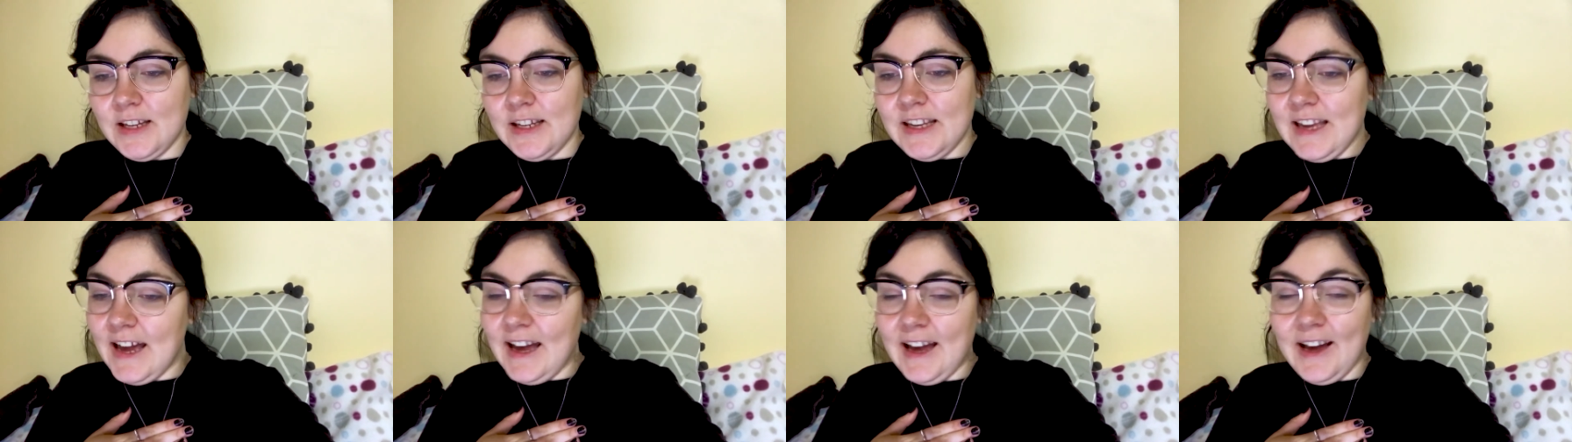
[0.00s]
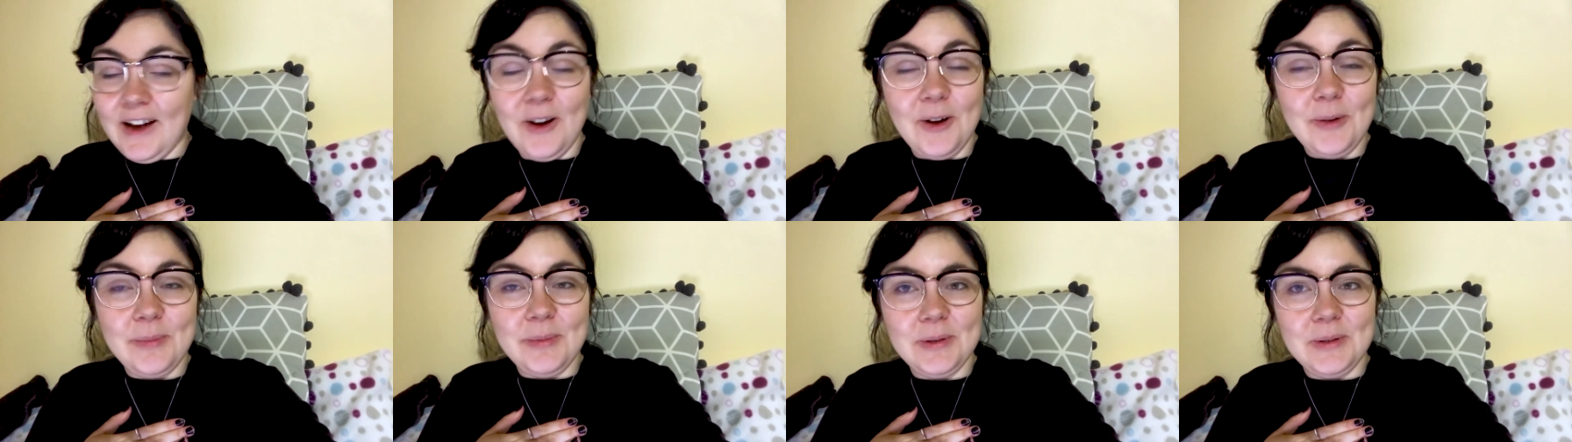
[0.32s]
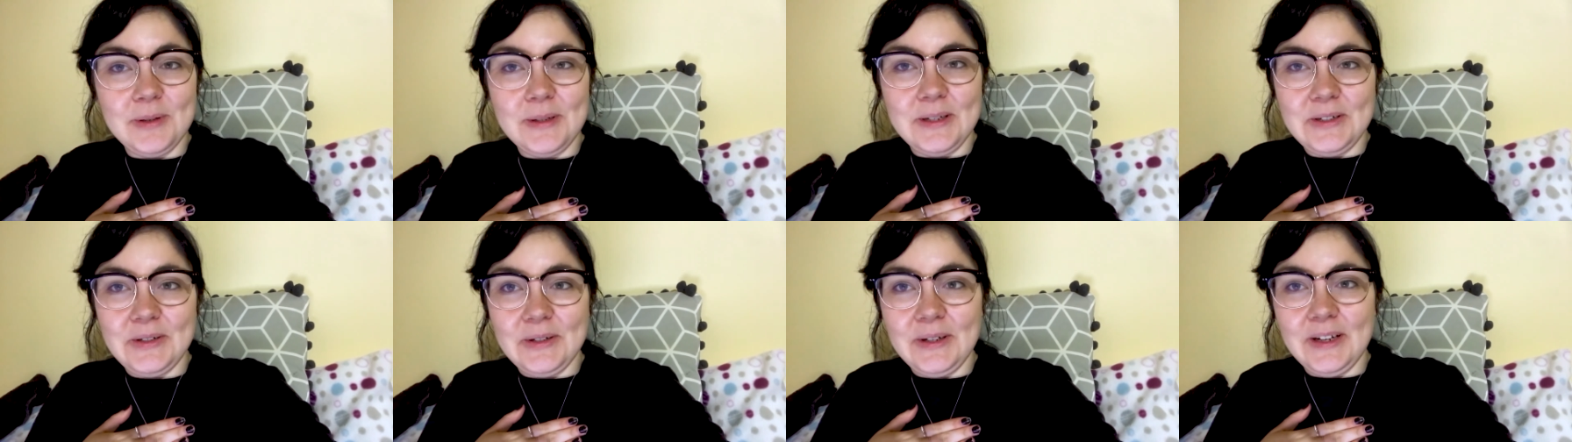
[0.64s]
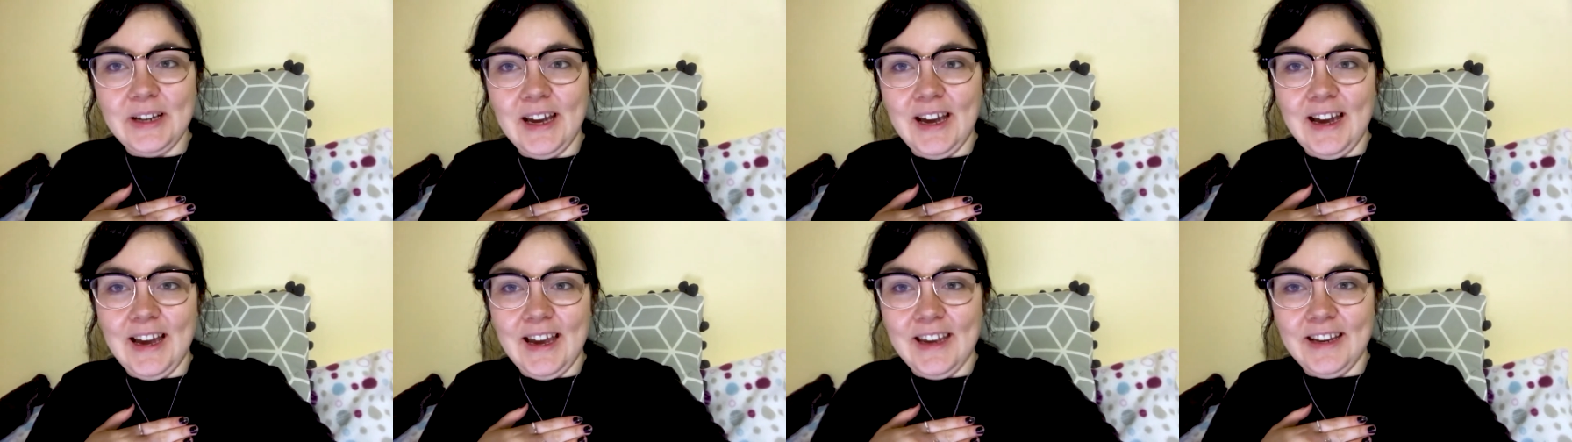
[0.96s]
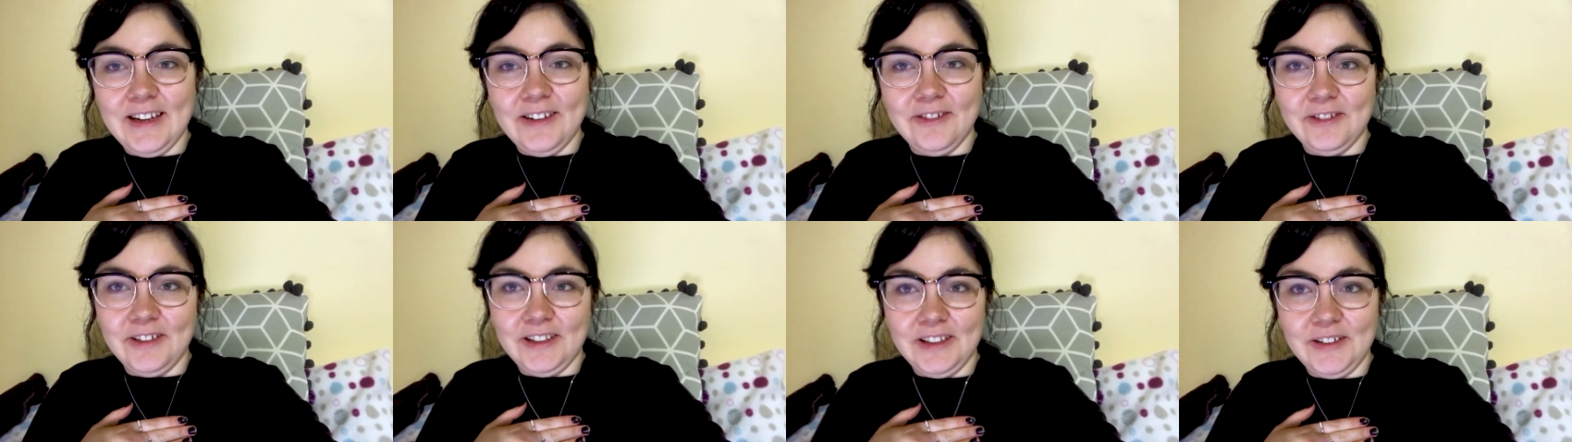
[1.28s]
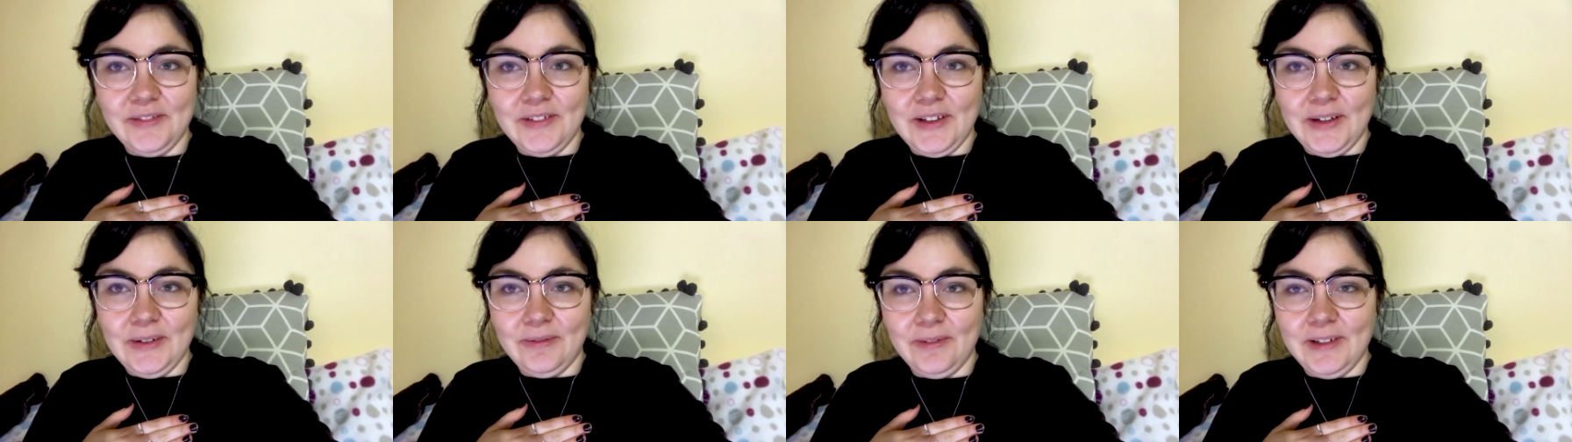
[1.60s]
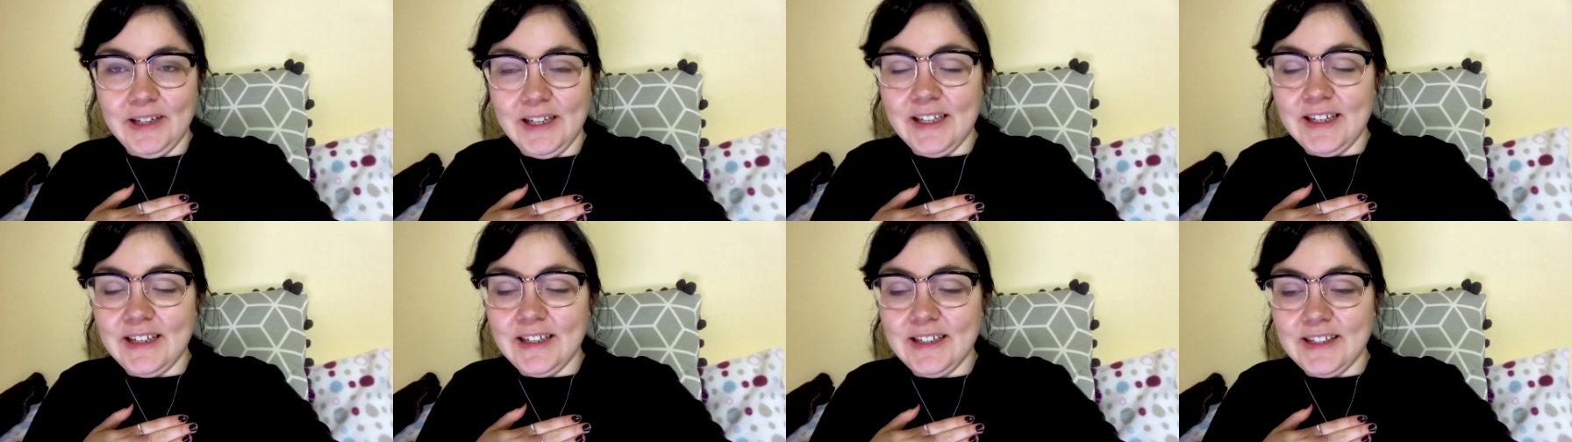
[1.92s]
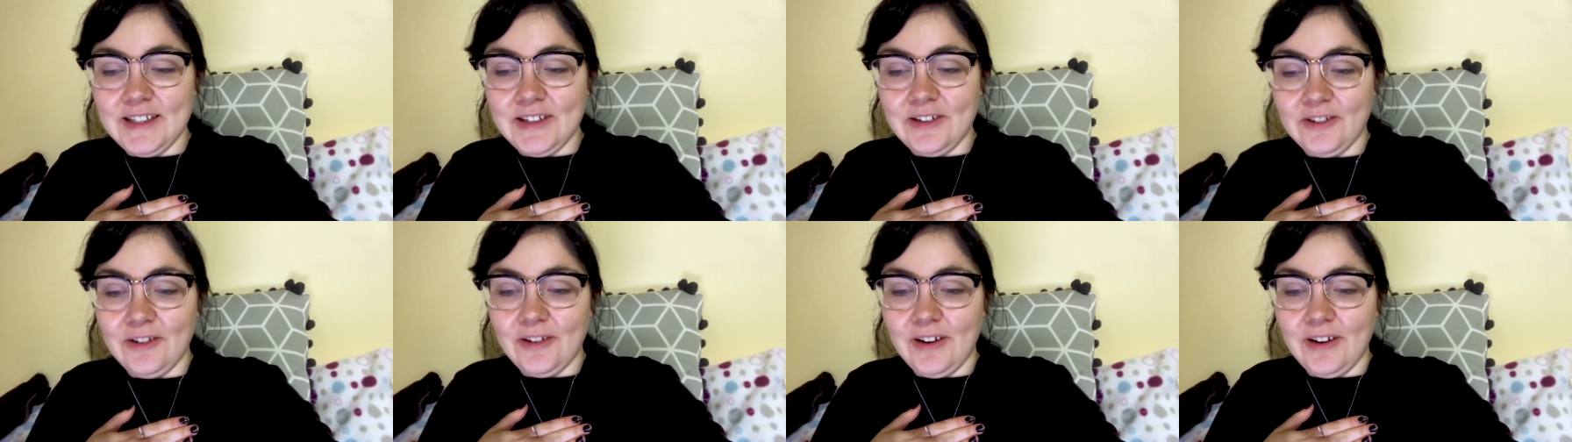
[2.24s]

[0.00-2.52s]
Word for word: yeah I hope you enjoyed it I had a really fun week so